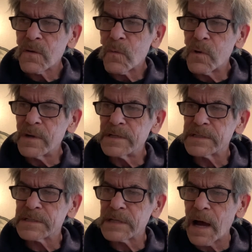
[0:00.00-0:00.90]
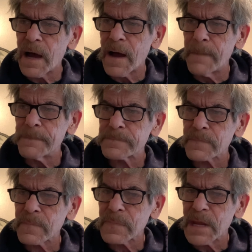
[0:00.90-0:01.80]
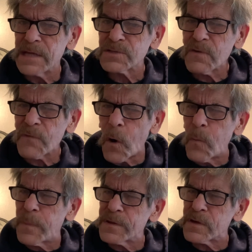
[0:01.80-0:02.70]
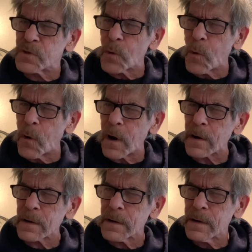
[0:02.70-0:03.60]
was it sort of opened the door